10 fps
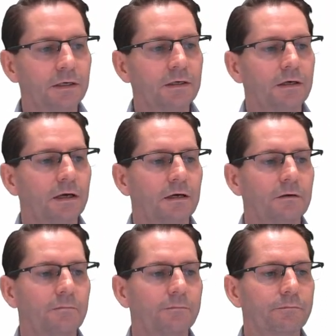
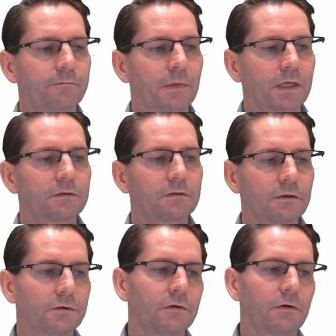it'll
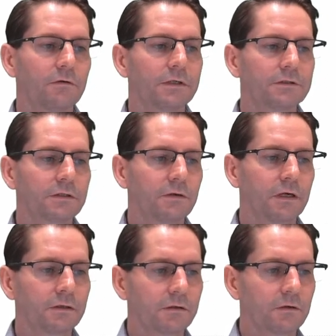go orange
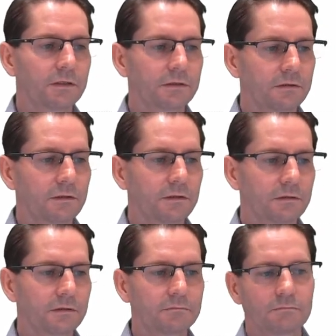
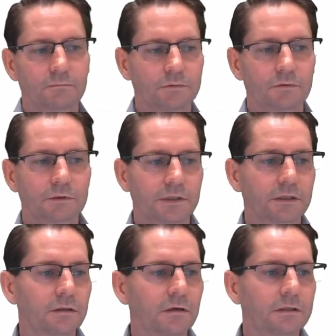underline, dotted
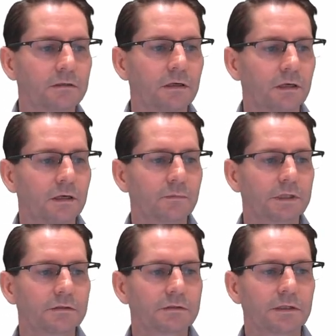underline,
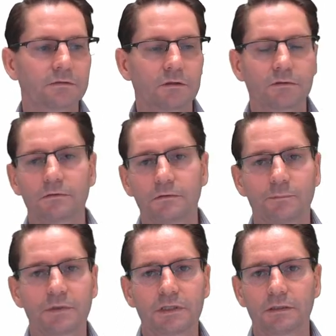because it doesn't know
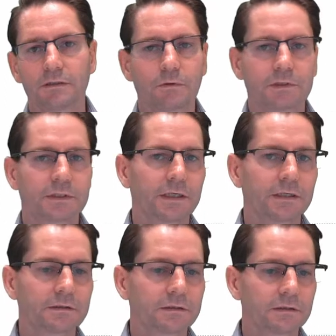particularly what
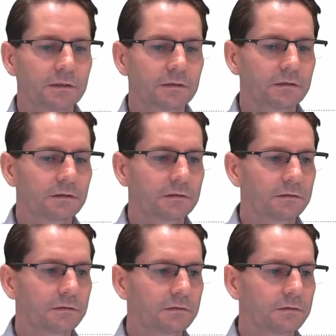date
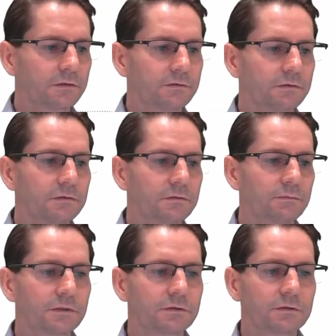to use
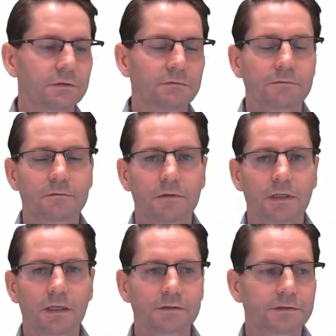when searching for
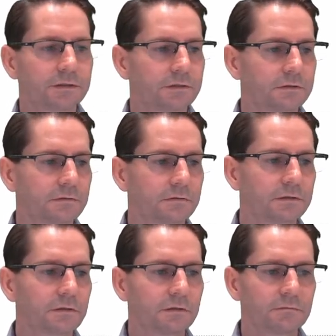last year. So it's
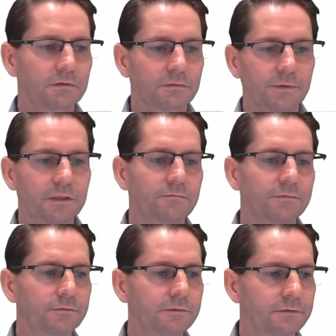kind of a little bit
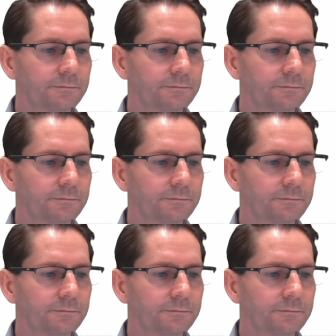confused.